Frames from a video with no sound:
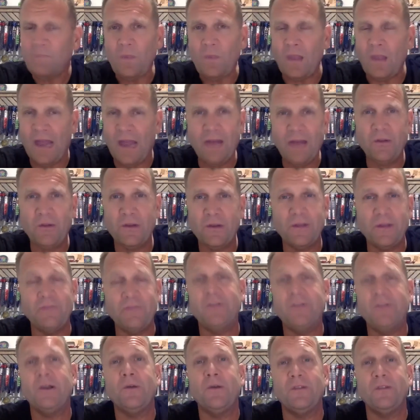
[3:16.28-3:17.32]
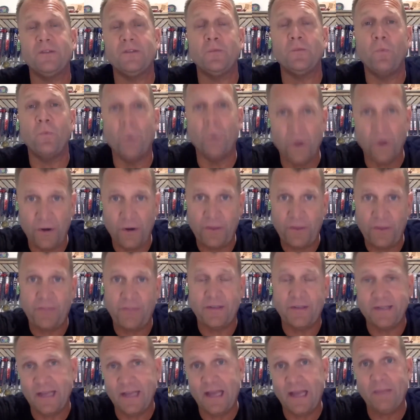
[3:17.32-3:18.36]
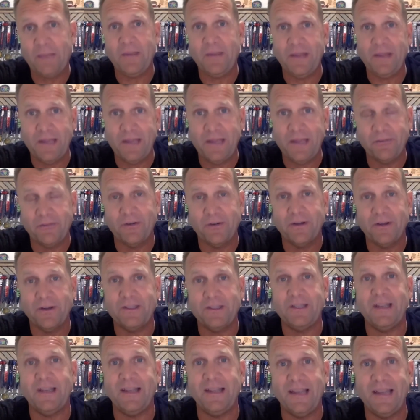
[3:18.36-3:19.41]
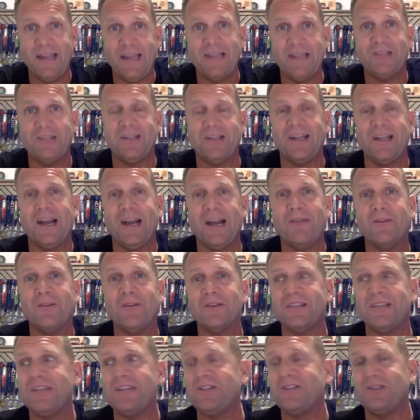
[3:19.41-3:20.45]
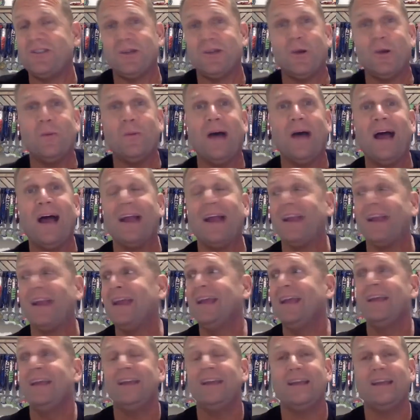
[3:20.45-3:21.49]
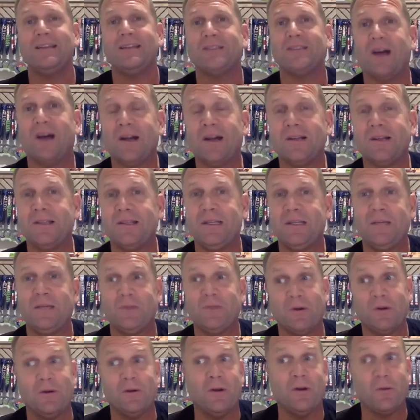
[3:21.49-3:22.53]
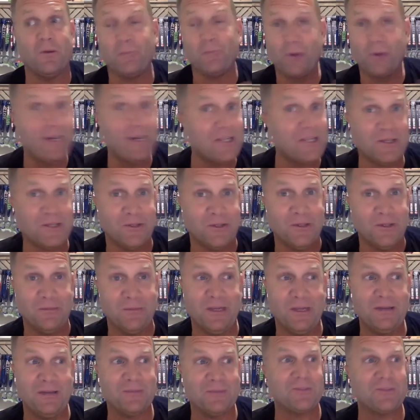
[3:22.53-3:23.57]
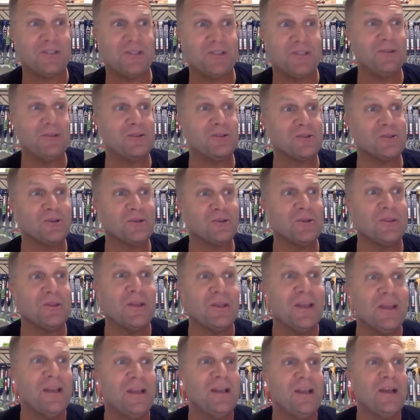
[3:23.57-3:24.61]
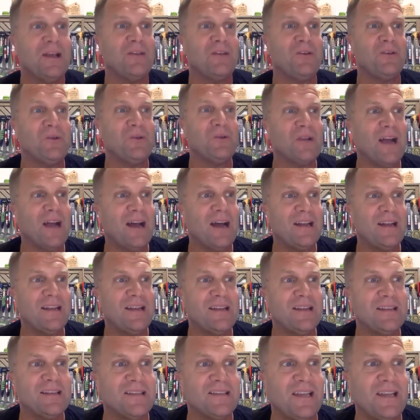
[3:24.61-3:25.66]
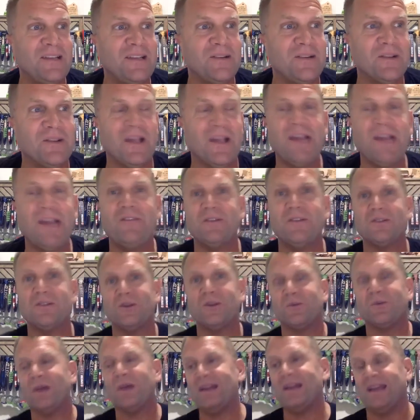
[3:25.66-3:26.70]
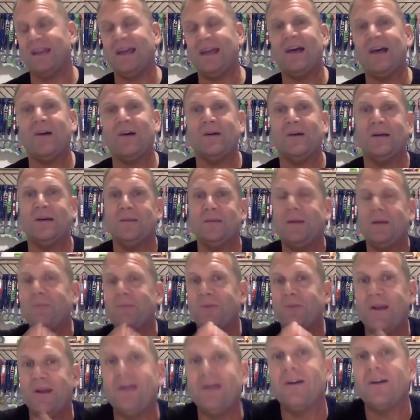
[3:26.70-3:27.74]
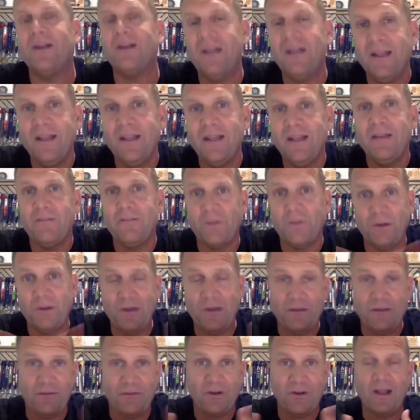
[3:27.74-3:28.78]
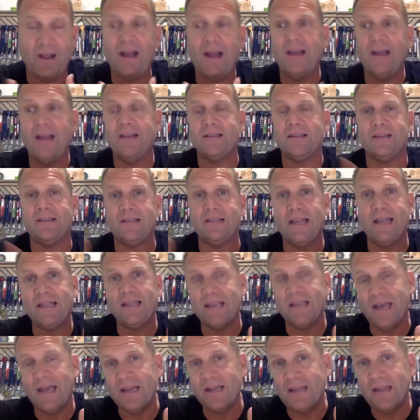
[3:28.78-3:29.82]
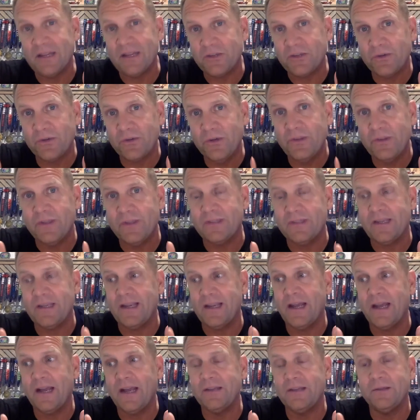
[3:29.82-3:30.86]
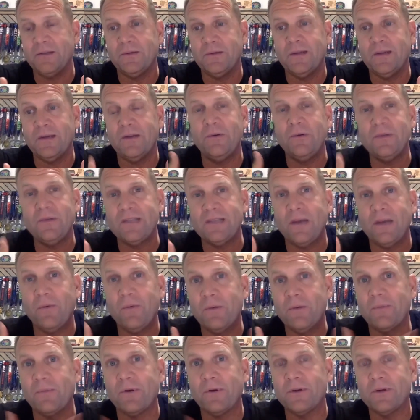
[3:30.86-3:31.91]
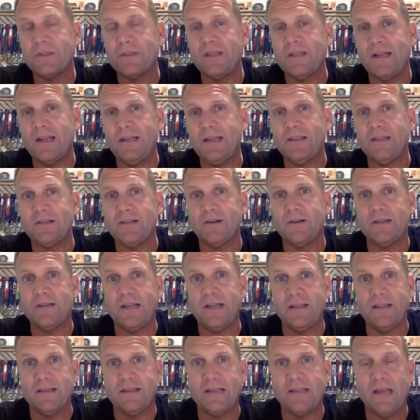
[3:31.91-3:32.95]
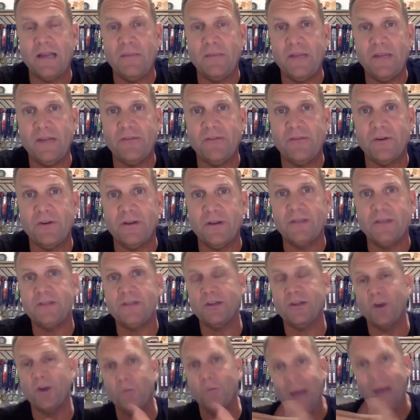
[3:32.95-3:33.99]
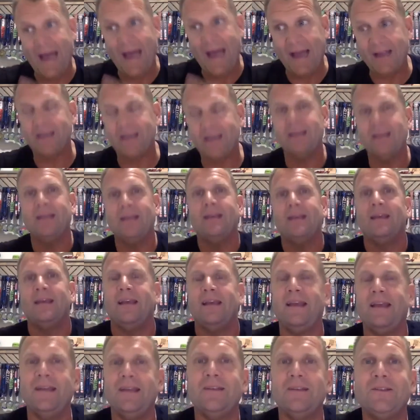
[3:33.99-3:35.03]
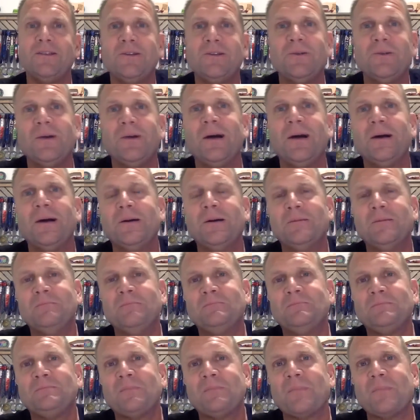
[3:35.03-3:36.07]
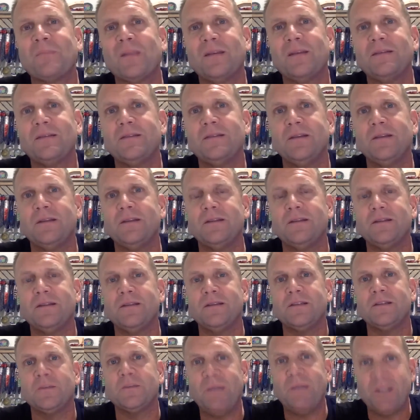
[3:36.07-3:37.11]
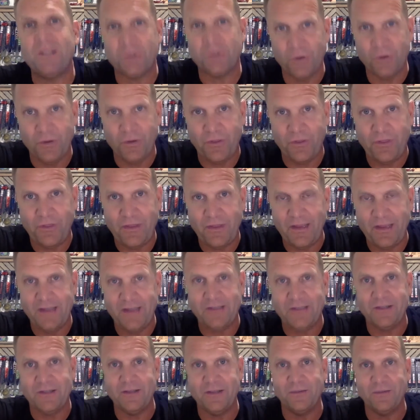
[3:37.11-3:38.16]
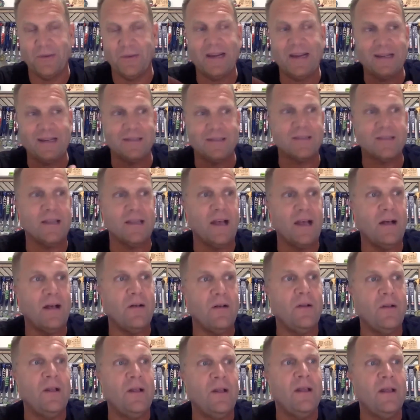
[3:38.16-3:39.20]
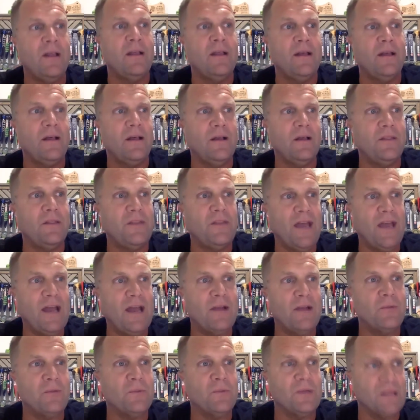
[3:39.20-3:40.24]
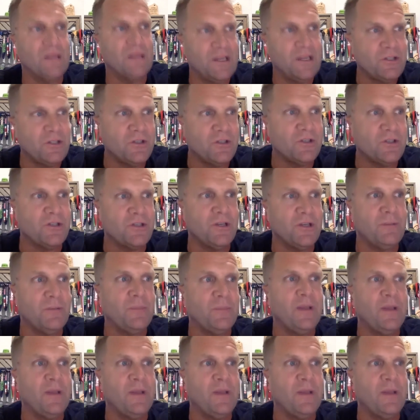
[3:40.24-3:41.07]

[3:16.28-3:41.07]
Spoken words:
I don't even know if it's worth the time and the effort to engage in conversation, to go back and talk to them or preach to them, like share the truth of who God is in your life. And so right now, my prayer for you and for I is to take that truth and say, God, you know what? Who is that one person I need to start taking the time and effort to go back and to speak truth and to reconcile that relationship.